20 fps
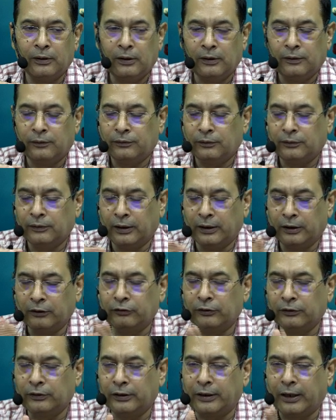that is the
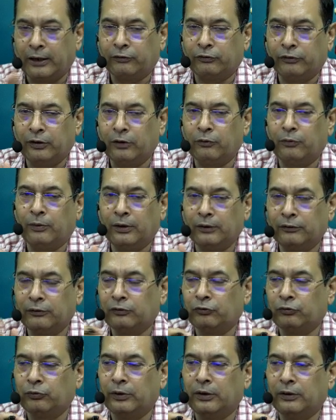tax year
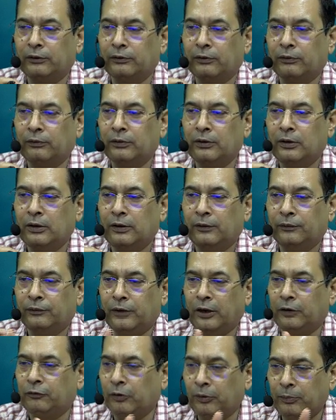26-27, that
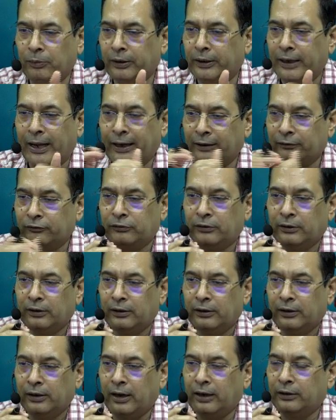will be taxed
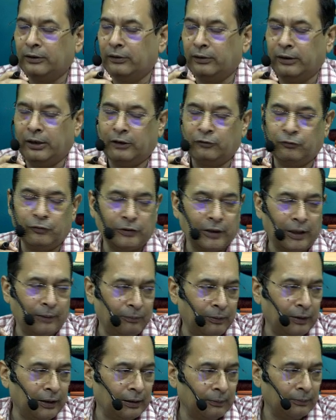at the rates which are
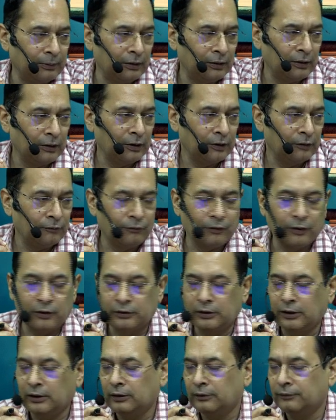applicable for
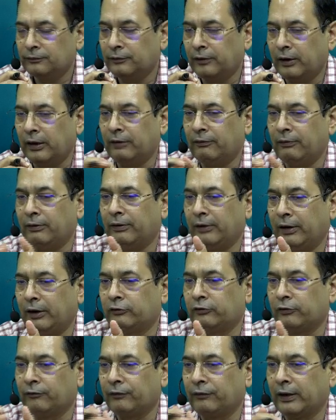the relevant rates
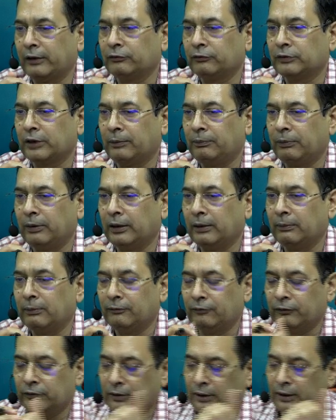of tax which are applicable for
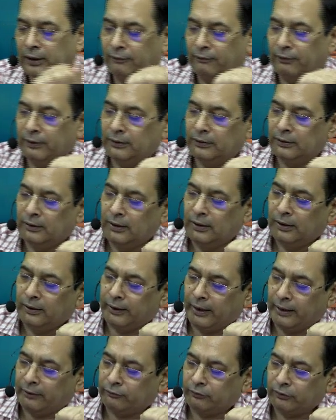the relevant
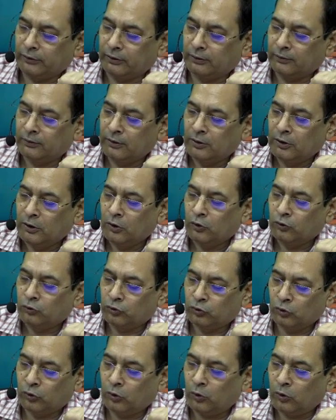tax year.
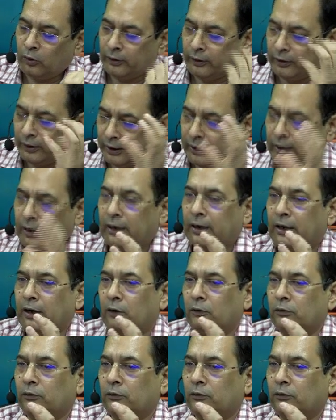So here now,